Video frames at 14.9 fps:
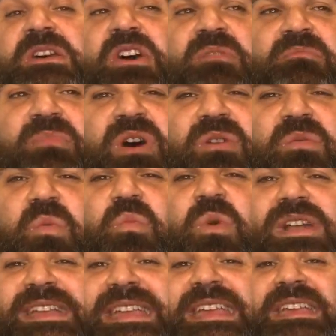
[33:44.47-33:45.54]
But
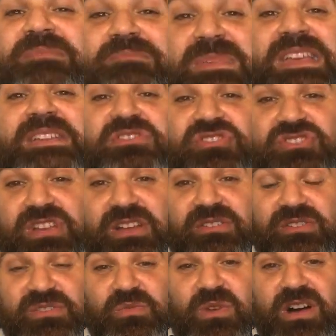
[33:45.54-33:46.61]
what a key means, Cheddar,
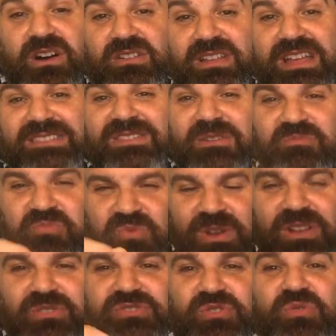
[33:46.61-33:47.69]
as well. Like the
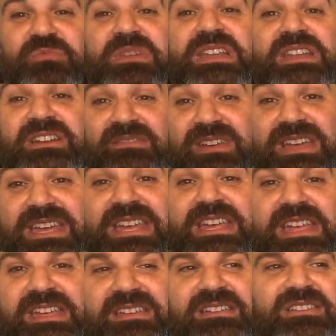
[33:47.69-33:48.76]
real true meaning of a
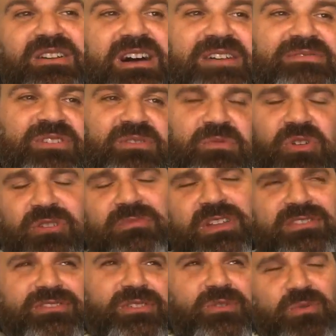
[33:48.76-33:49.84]
key. You know, I've heard well,
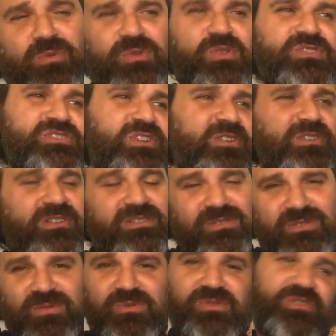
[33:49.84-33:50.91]
it's the chord you start on, the
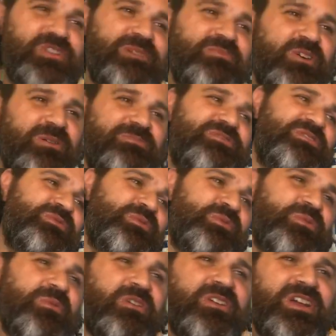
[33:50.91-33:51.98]
chord you come home to,
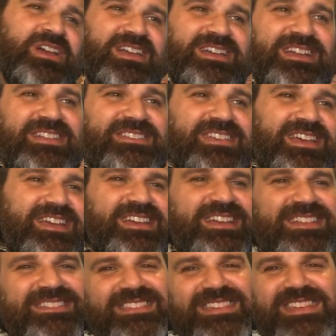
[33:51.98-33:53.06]
or it's
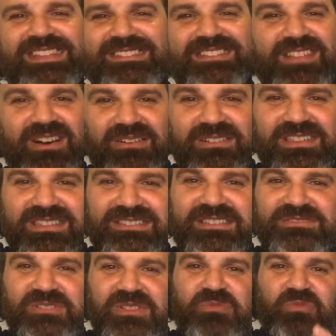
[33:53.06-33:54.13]
it's the, it, no. It,
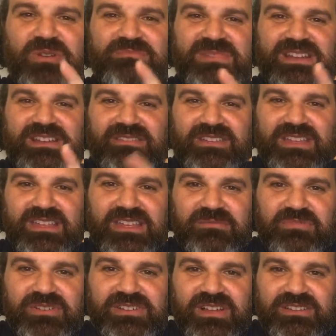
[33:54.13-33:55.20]
there's only one meaning of a key.
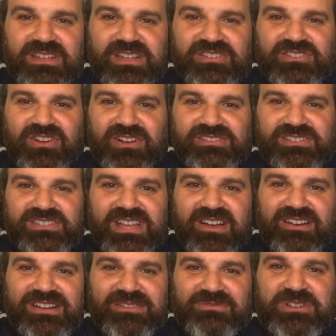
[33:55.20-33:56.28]
Print out a key chart and
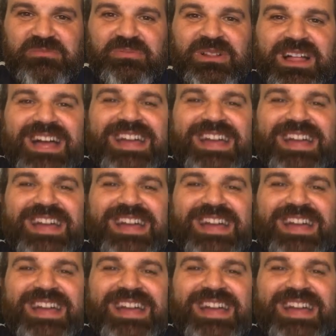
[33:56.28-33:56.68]
stare at it when you play.